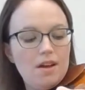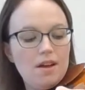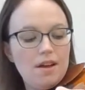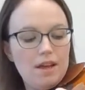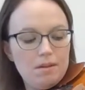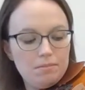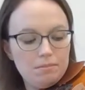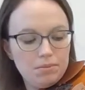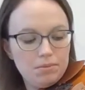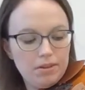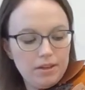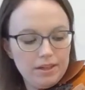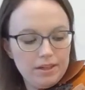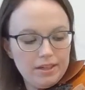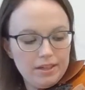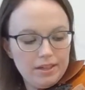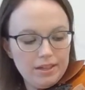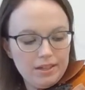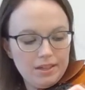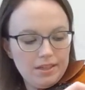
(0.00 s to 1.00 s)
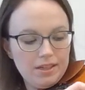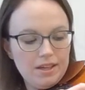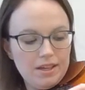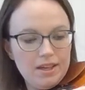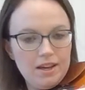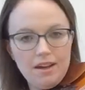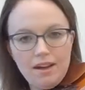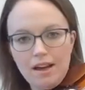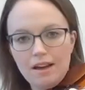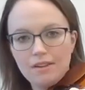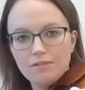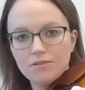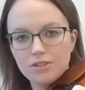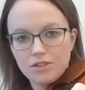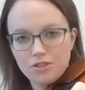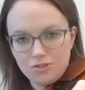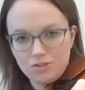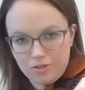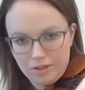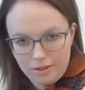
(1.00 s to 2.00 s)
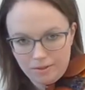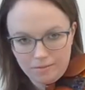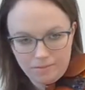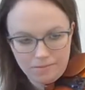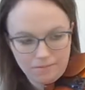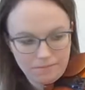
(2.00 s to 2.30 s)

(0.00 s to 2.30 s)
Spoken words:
and plucking every string.